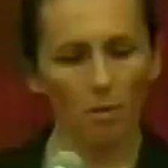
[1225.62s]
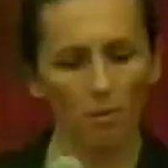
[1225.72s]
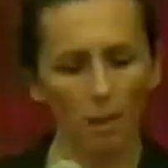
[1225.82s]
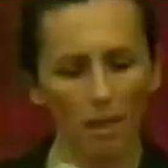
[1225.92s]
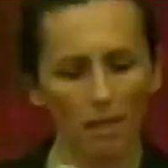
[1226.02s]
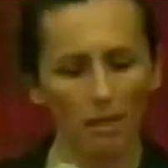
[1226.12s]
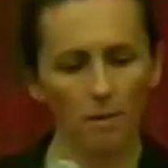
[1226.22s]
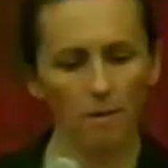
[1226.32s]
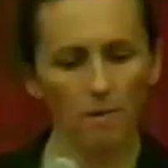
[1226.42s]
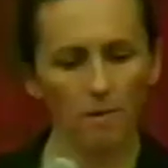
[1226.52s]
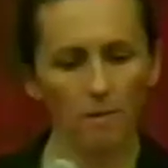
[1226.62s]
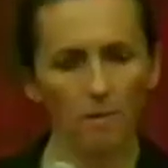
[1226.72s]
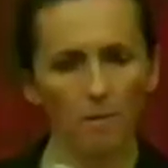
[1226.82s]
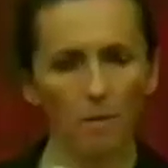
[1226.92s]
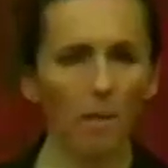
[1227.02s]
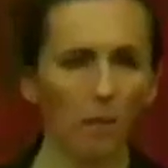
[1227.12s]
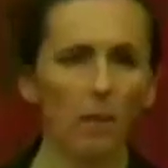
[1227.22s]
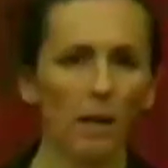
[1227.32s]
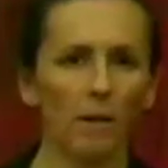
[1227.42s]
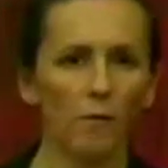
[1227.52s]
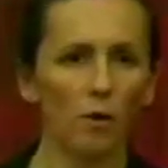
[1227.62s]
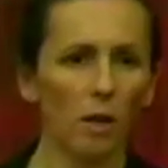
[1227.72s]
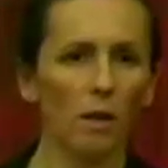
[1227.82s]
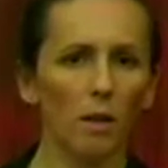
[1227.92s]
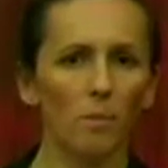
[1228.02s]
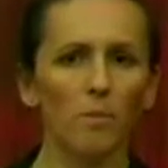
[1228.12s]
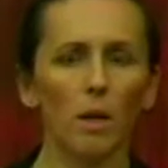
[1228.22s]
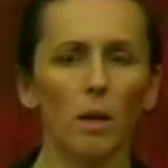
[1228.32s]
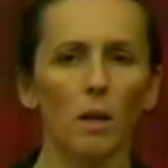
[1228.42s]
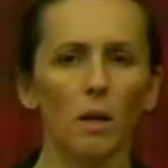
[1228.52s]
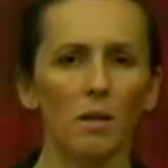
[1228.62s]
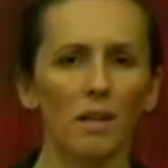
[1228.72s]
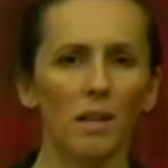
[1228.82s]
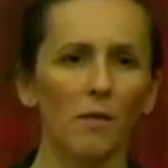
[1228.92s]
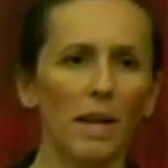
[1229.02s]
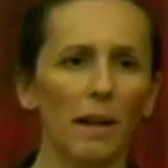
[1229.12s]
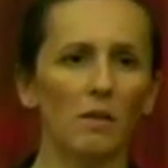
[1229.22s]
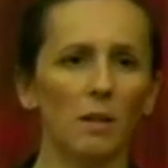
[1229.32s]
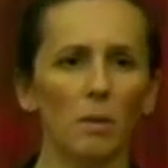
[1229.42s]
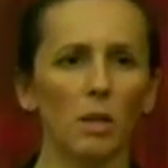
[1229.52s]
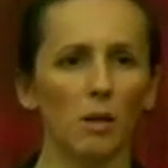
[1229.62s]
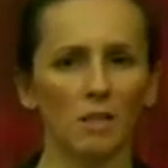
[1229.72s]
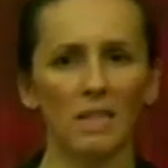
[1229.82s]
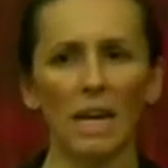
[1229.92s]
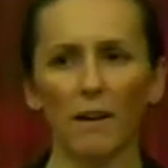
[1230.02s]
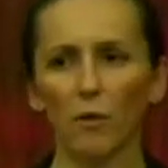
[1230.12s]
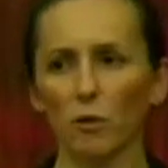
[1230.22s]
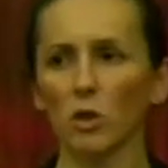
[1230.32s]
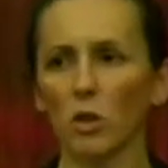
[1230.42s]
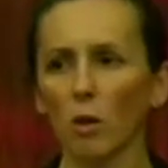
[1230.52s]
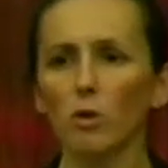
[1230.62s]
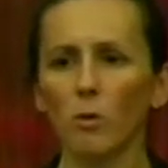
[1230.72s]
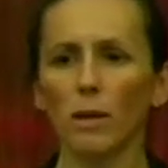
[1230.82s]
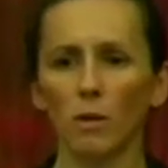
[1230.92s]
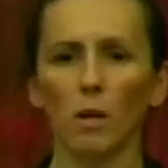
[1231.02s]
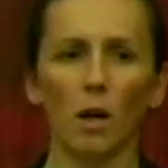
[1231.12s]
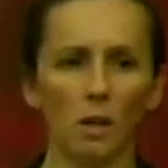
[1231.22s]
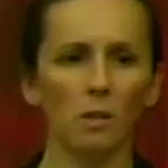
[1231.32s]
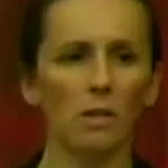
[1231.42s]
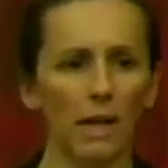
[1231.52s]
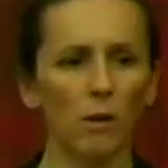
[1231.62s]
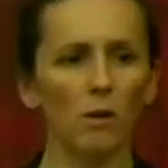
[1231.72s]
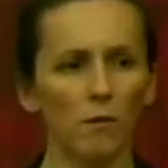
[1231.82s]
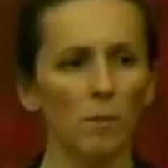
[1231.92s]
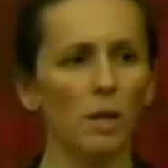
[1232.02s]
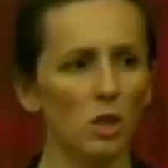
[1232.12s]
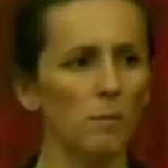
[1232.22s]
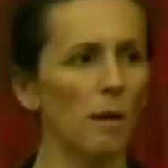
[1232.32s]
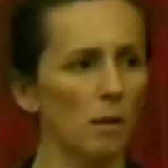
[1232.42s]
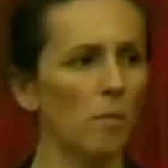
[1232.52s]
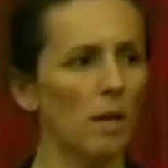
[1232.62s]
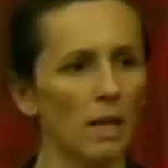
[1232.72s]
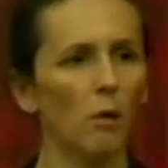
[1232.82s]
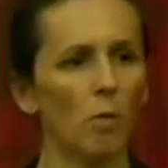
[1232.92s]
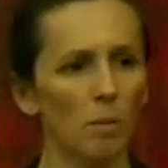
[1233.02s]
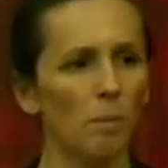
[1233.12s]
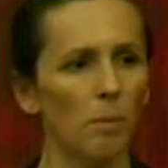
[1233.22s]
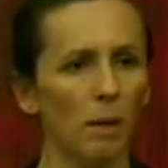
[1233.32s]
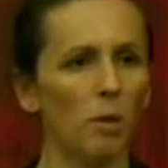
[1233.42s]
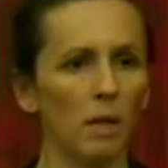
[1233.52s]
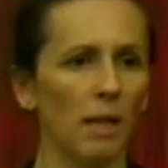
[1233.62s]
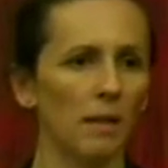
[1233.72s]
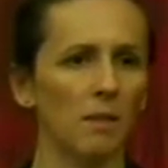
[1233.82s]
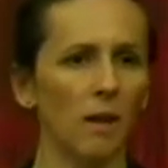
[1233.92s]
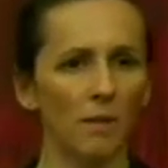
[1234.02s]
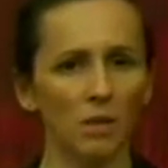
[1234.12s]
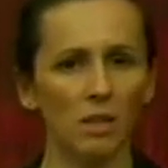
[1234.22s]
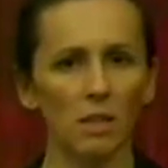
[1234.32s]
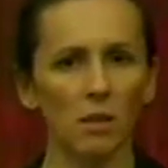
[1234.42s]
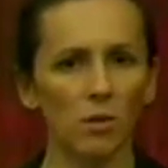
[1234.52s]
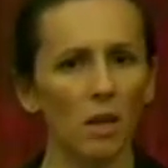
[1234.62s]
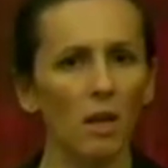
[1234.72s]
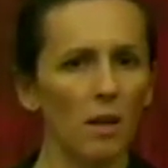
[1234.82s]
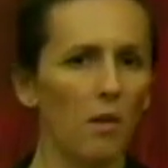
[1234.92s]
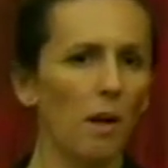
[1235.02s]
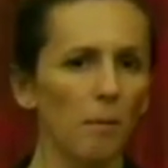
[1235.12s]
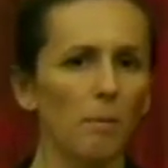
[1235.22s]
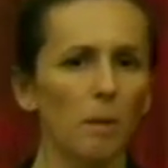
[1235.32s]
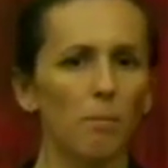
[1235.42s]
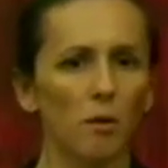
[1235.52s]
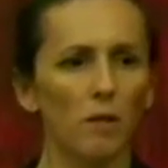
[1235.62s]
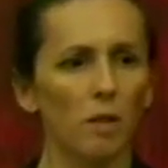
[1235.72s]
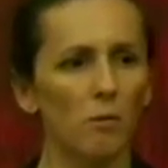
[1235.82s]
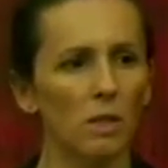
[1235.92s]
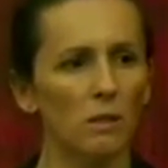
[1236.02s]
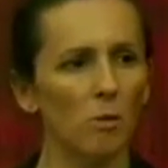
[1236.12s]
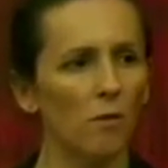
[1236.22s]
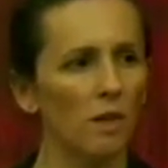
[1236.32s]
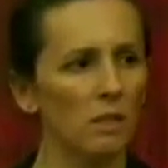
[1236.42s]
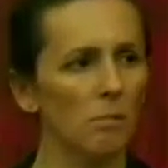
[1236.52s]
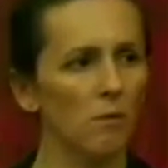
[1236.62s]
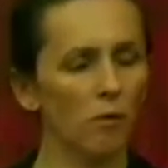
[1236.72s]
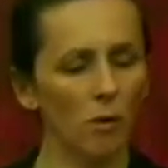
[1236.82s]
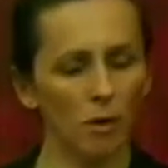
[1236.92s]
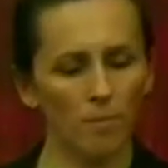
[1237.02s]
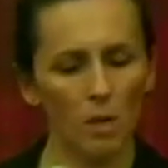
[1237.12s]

But, you know, and for a lot of them, if they have somebody on staff who just goes around and hunts down information about them that they don't want to be public and have it sealed, that may be a perfectly reasonable investment for them.